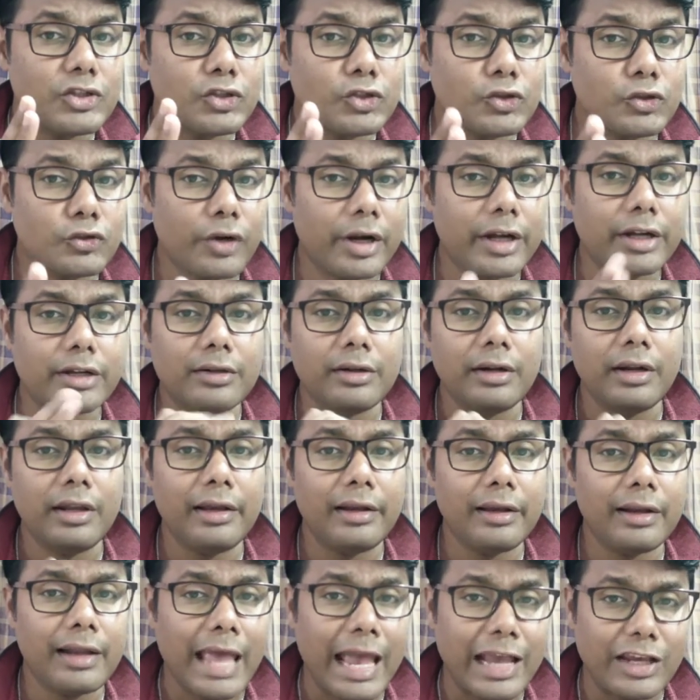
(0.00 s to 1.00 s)
strict
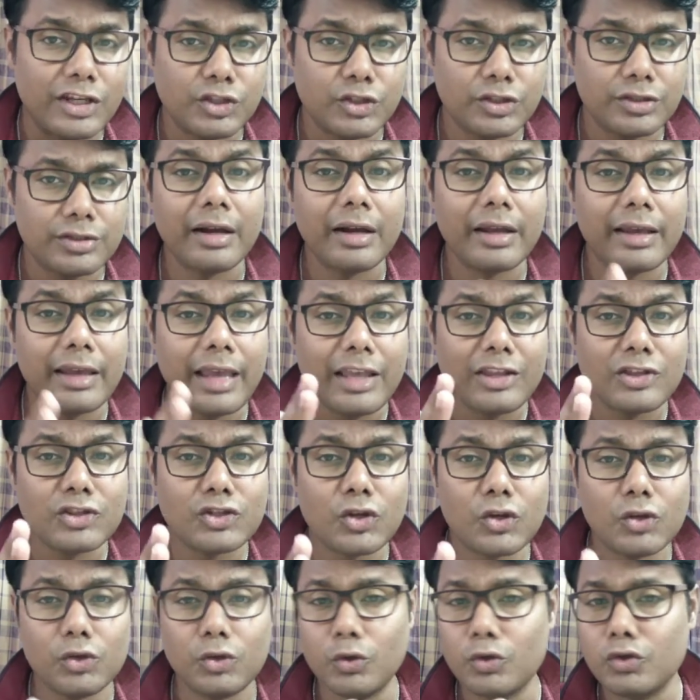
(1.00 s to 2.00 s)
legal action
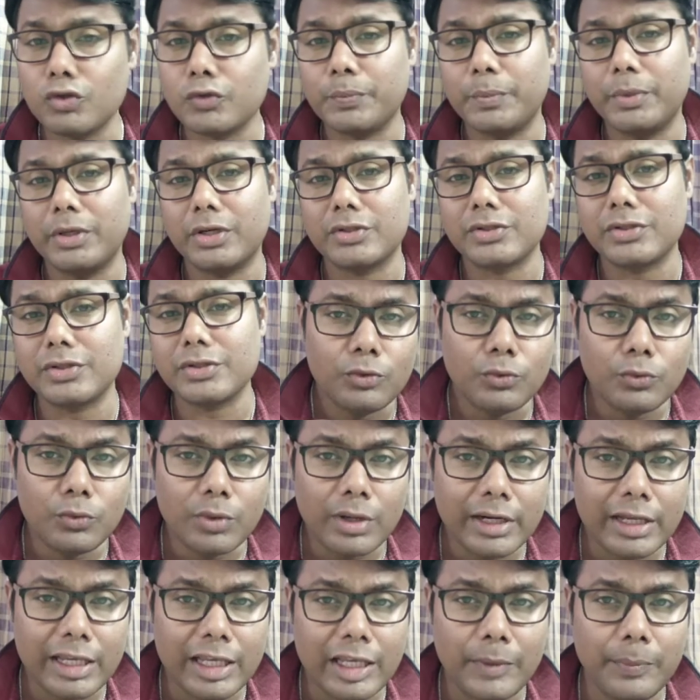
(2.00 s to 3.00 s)
against those persons
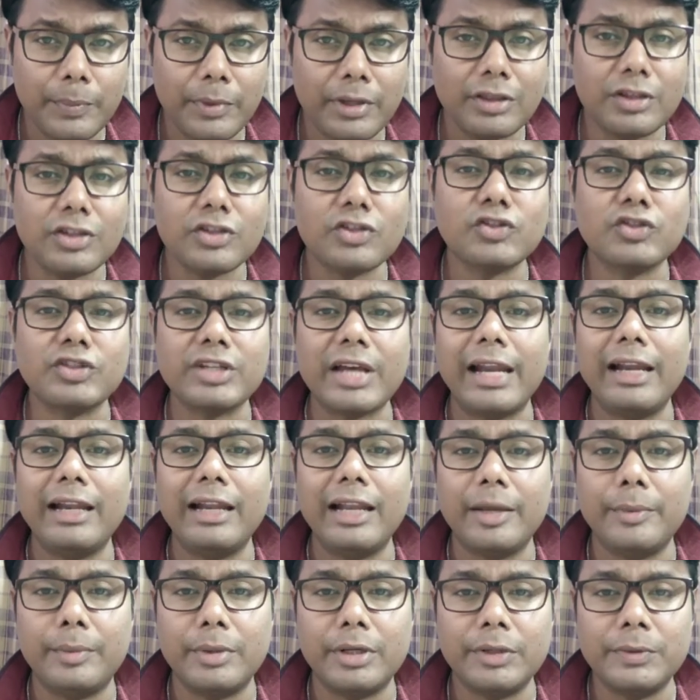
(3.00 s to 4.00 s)
who are keeping this
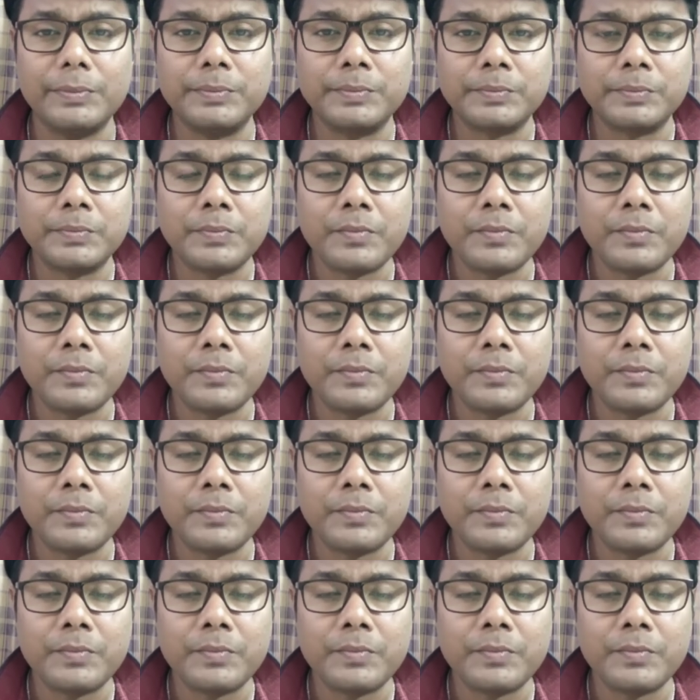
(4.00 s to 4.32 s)
child labor